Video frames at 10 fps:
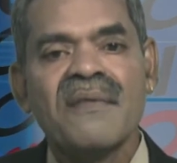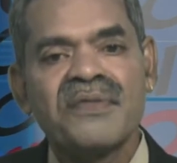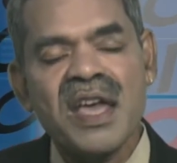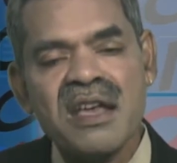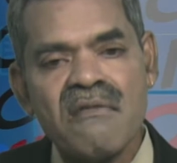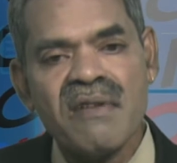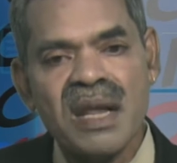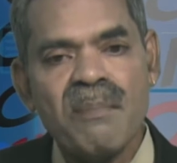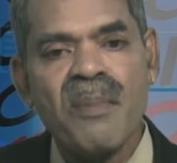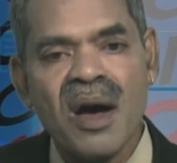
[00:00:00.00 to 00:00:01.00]
think
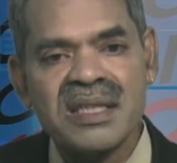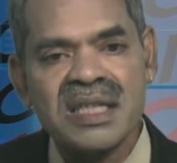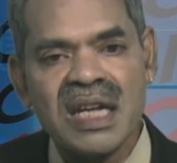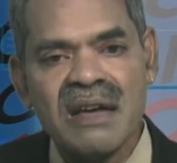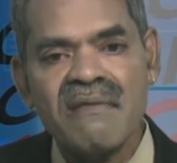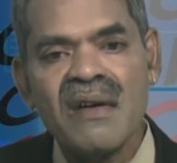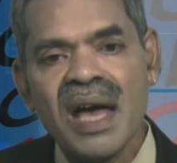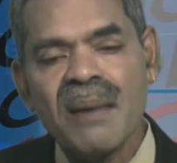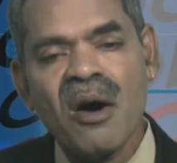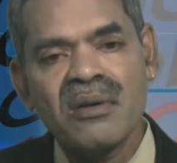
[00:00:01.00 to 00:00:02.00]
very positive
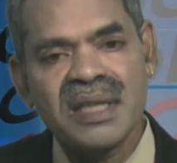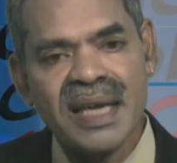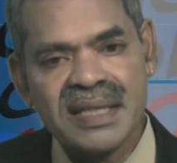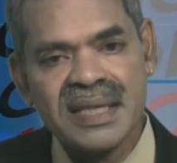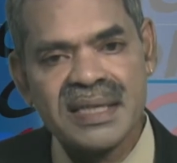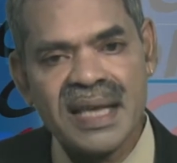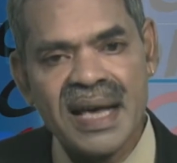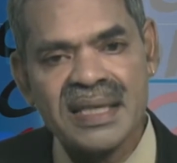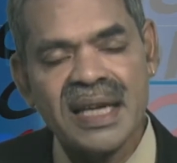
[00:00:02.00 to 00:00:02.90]
about the exercise.